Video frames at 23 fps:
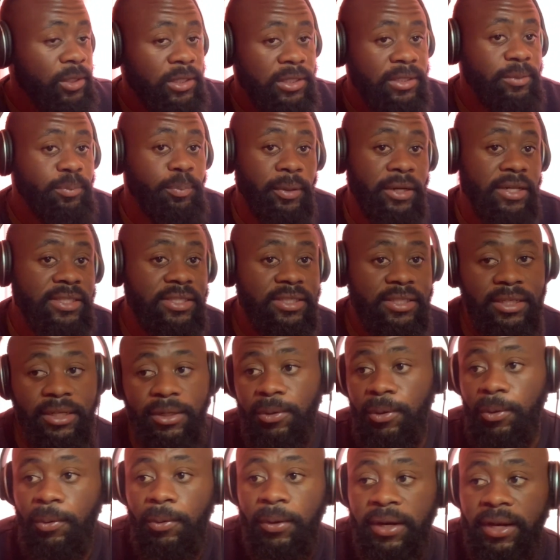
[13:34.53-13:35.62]
Brazil
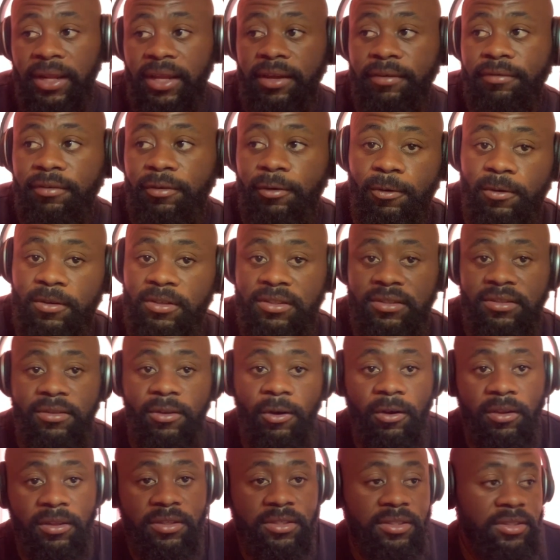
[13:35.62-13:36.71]
or whatever. Because
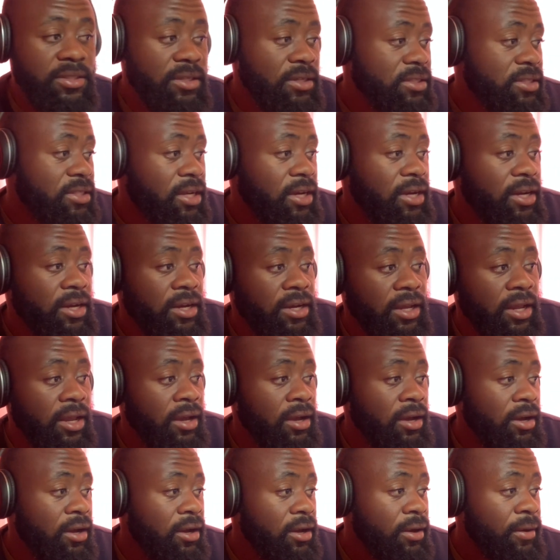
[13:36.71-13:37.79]
all these things
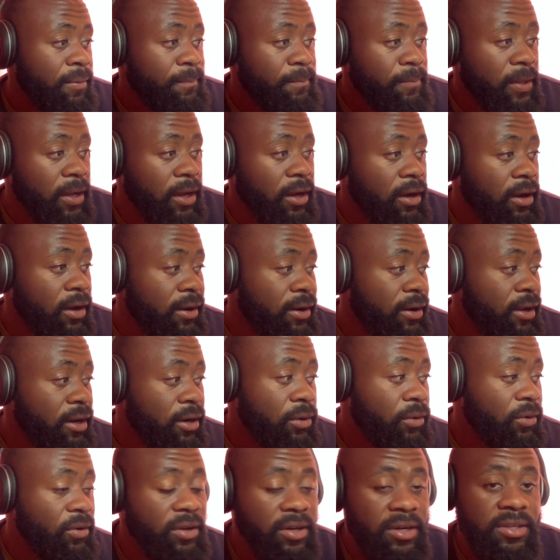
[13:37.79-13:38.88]
are
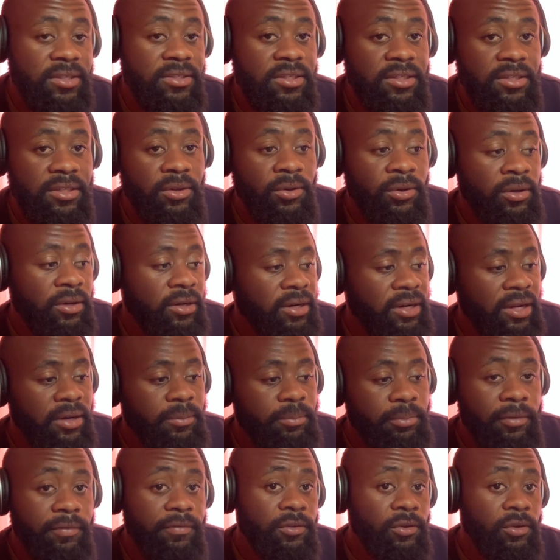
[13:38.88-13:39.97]

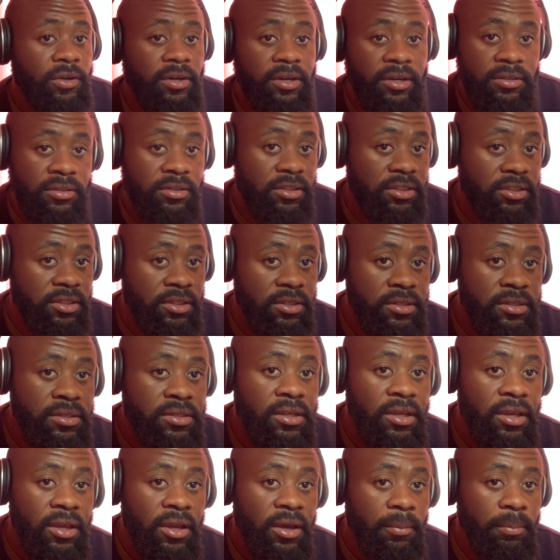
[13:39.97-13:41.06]
non-profit organizations.
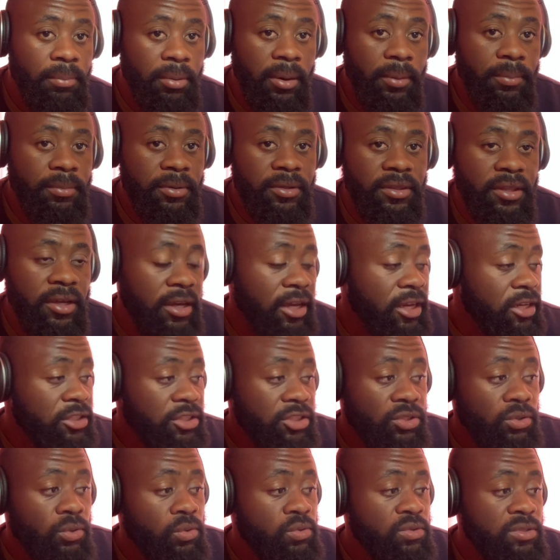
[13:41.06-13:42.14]
Probably the
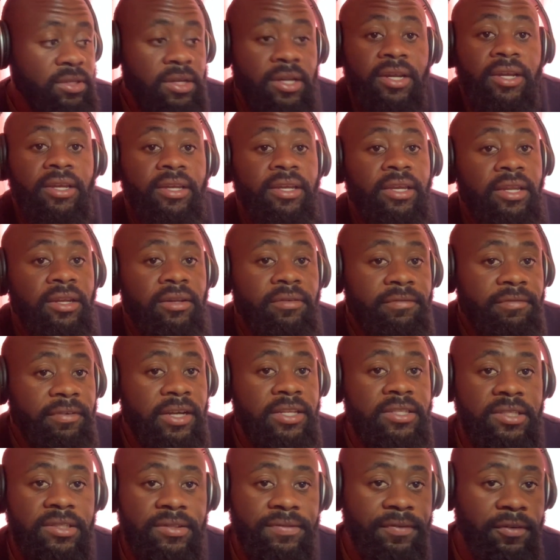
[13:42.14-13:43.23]
NGOs that are getting
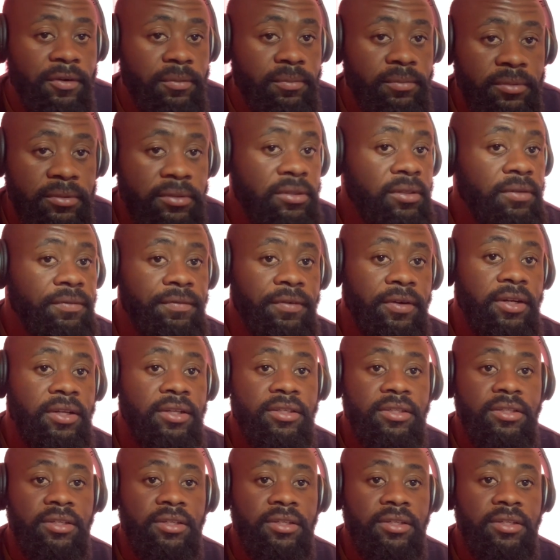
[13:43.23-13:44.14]
funds from different